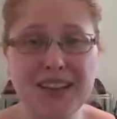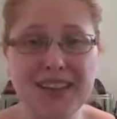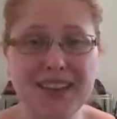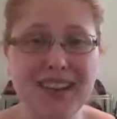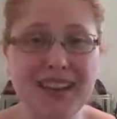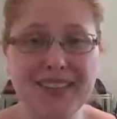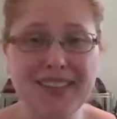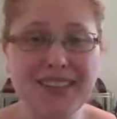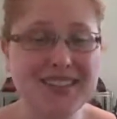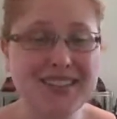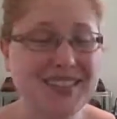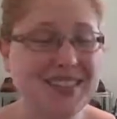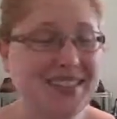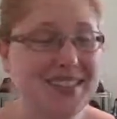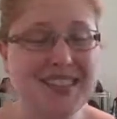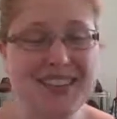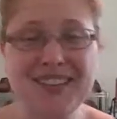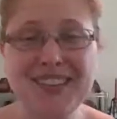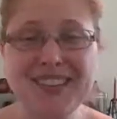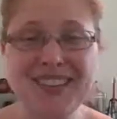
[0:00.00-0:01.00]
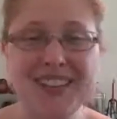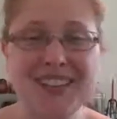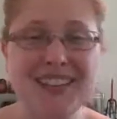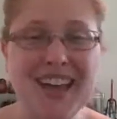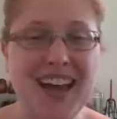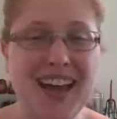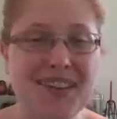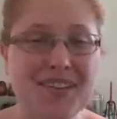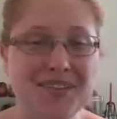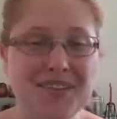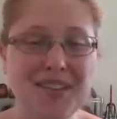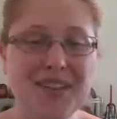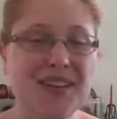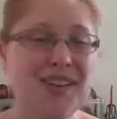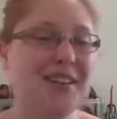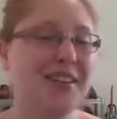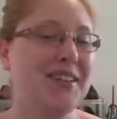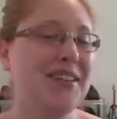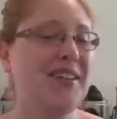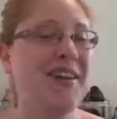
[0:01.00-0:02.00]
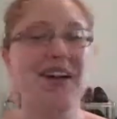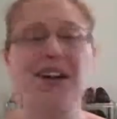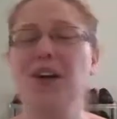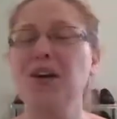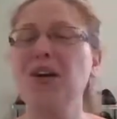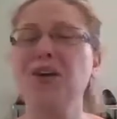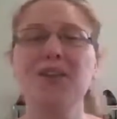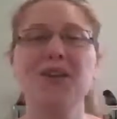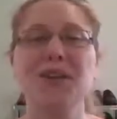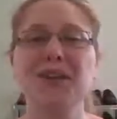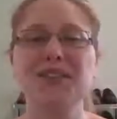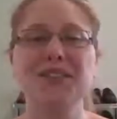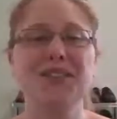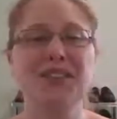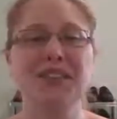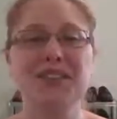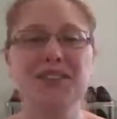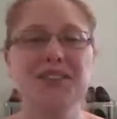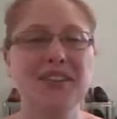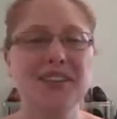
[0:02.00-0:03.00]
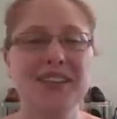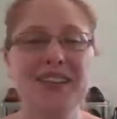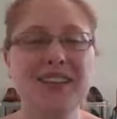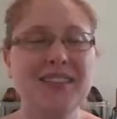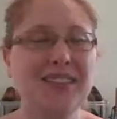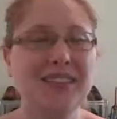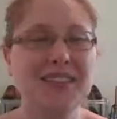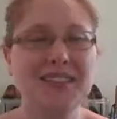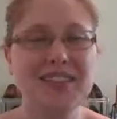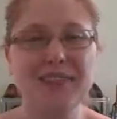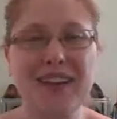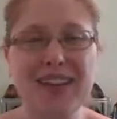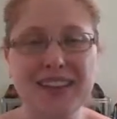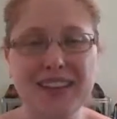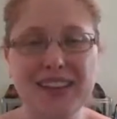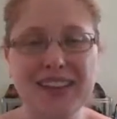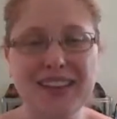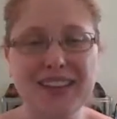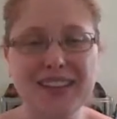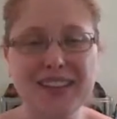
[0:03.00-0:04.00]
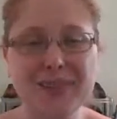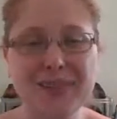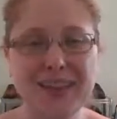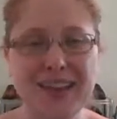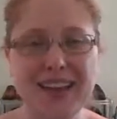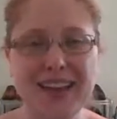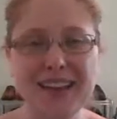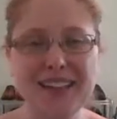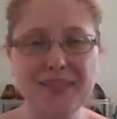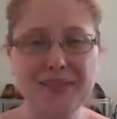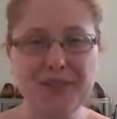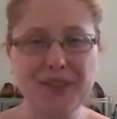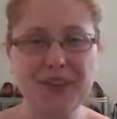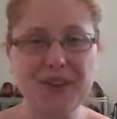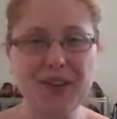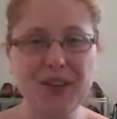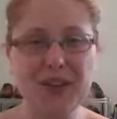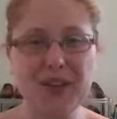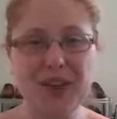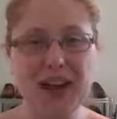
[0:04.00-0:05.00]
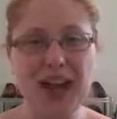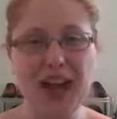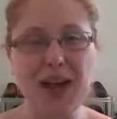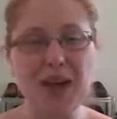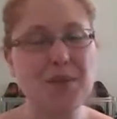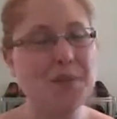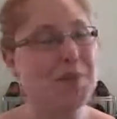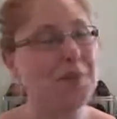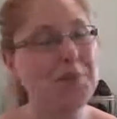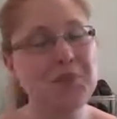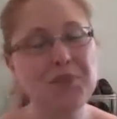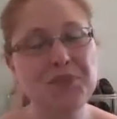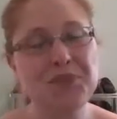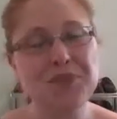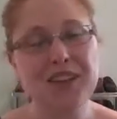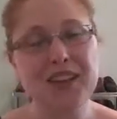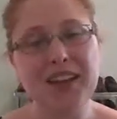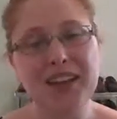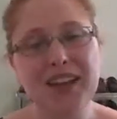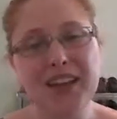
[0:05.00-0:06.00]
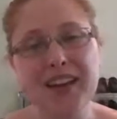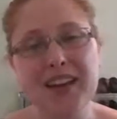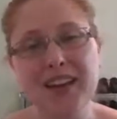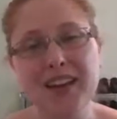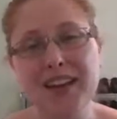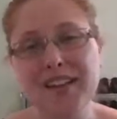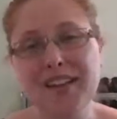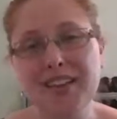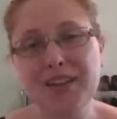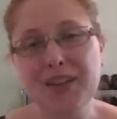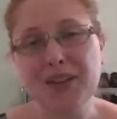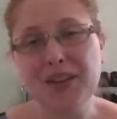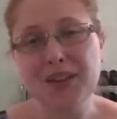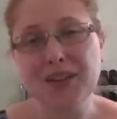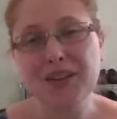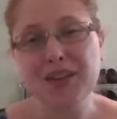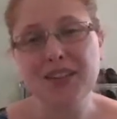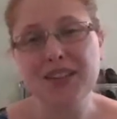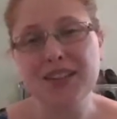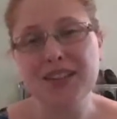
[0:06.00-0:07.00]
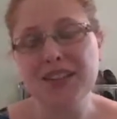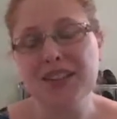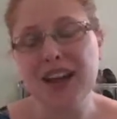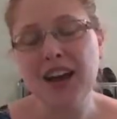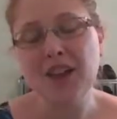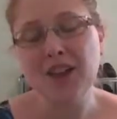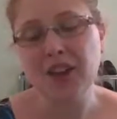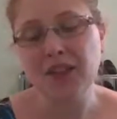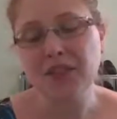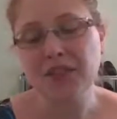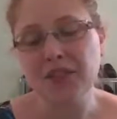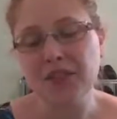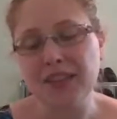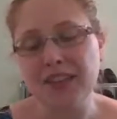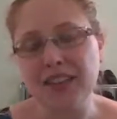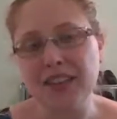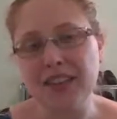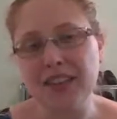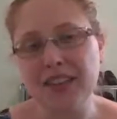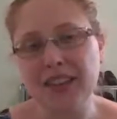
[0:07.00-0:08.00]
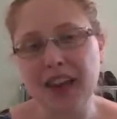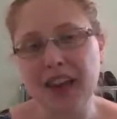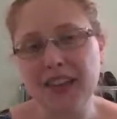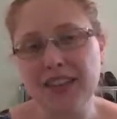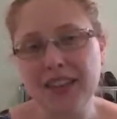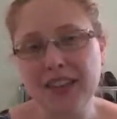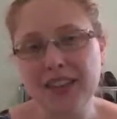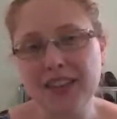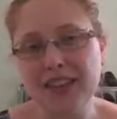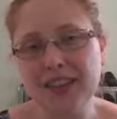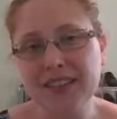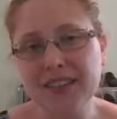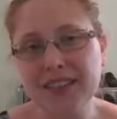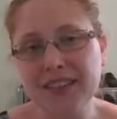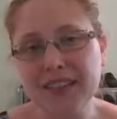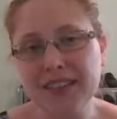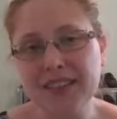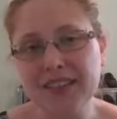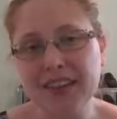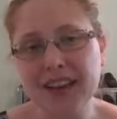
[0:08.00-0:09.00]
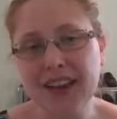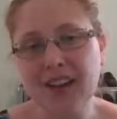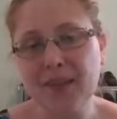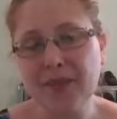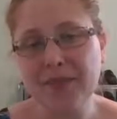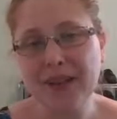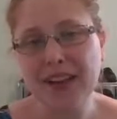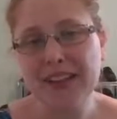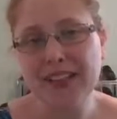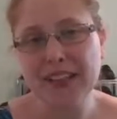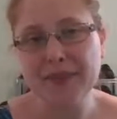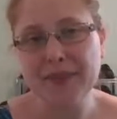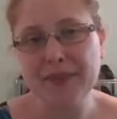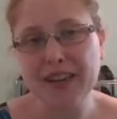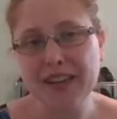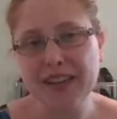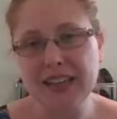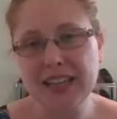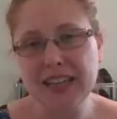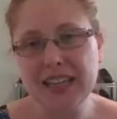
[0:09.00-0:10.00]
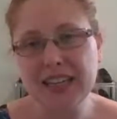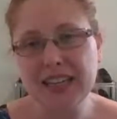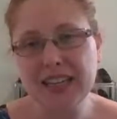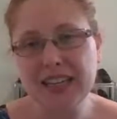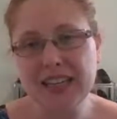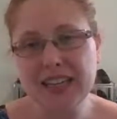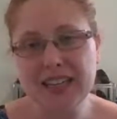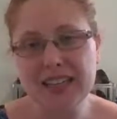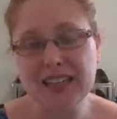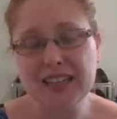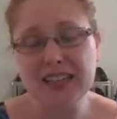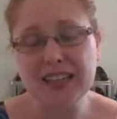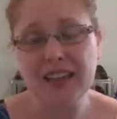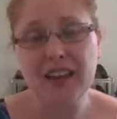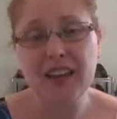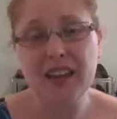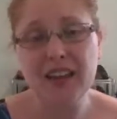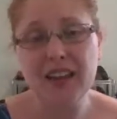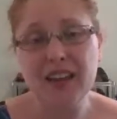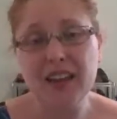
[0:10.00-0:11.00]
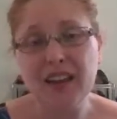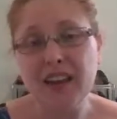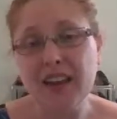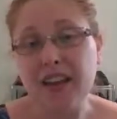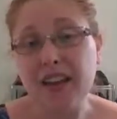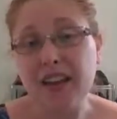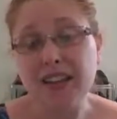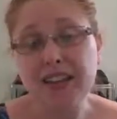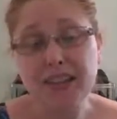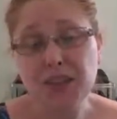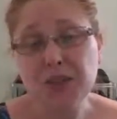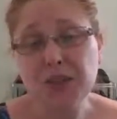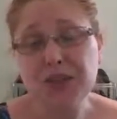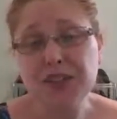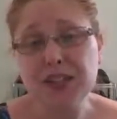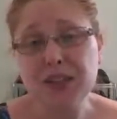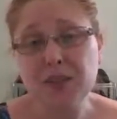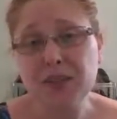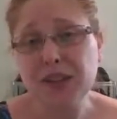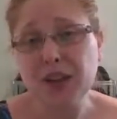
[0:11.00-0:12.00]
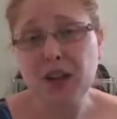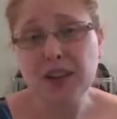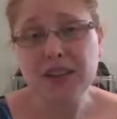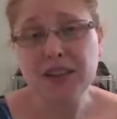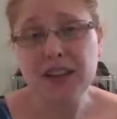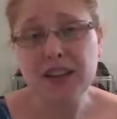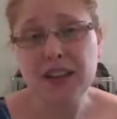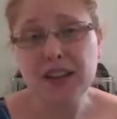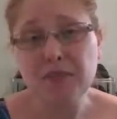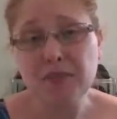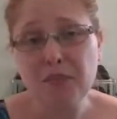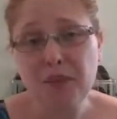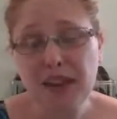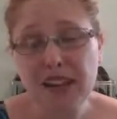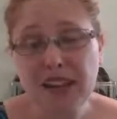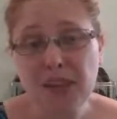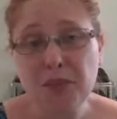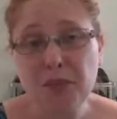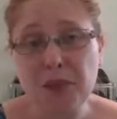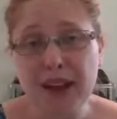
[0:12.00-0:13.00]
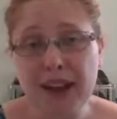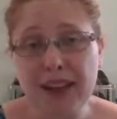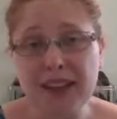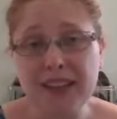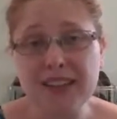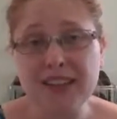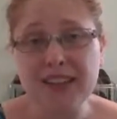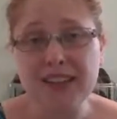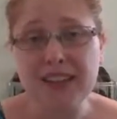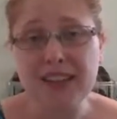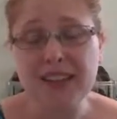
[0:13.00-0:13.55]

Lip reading: unless your tutors have a whole host of lots of other things planned for you. So to start off with, I think the current pandemic is interesting because in many ways